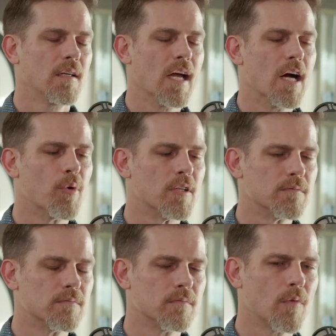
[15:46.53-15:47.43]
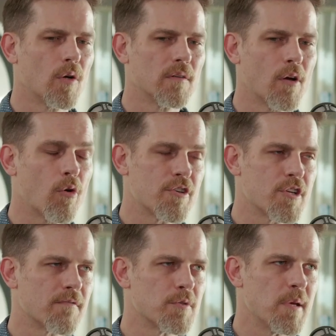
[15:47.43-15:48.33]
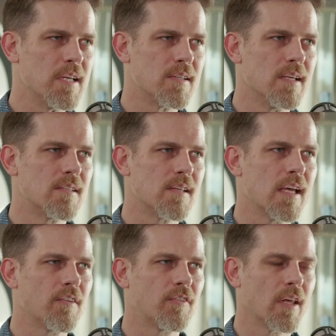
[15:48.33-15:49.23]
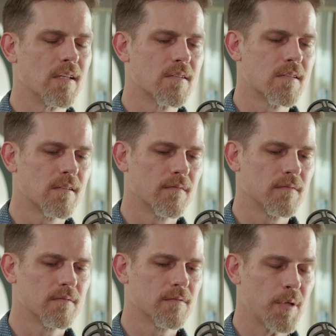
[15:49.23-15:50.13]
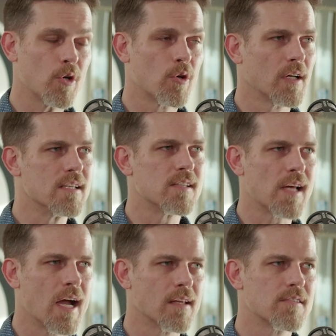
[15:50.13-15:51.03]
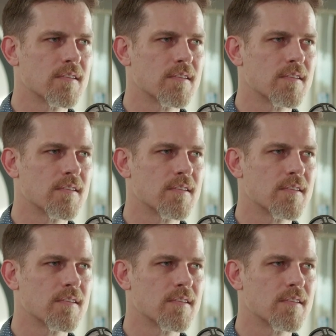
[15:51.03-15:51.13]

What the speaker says: Yeah, well, the origin of species isn't purely science.